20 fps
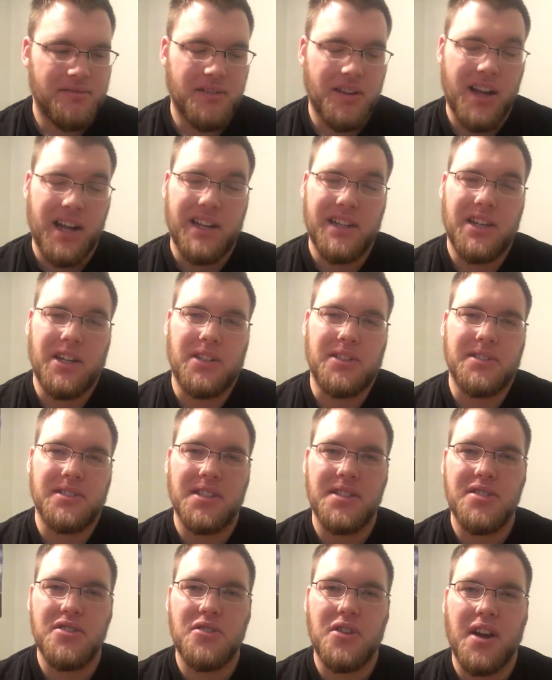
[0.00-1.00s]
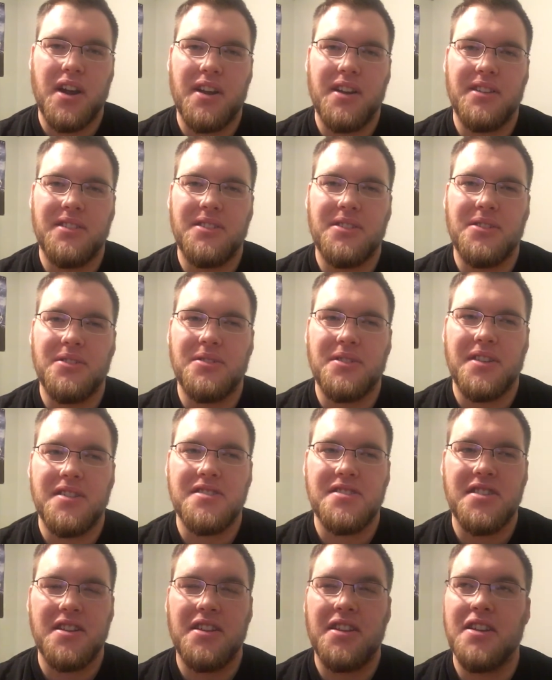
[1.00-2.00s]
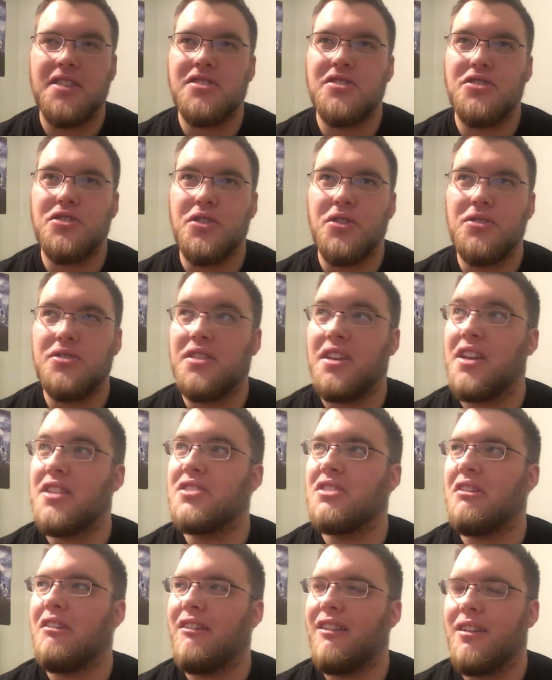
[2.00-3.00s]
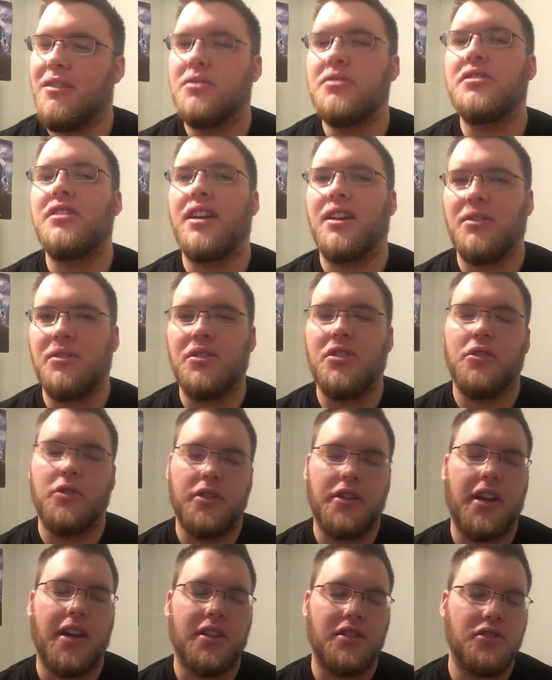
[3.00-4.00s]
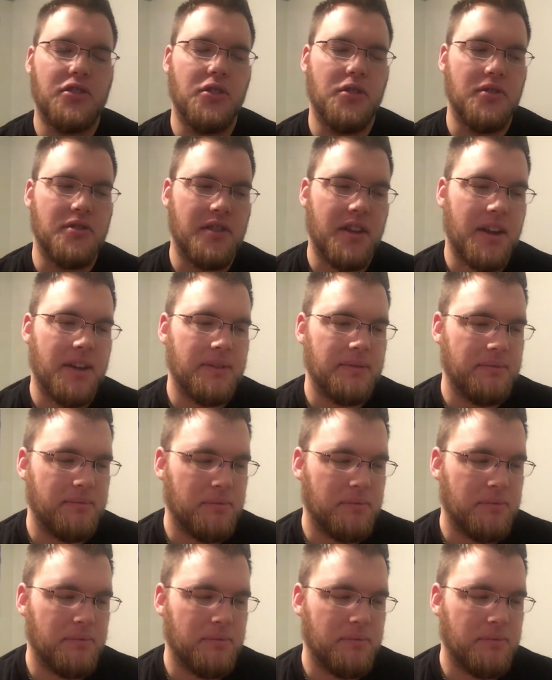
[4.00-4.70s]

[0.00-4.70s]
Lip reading: I don't know. Let's try and do Sundays and Tuesdays. We'll see how we're doing next Tuesday.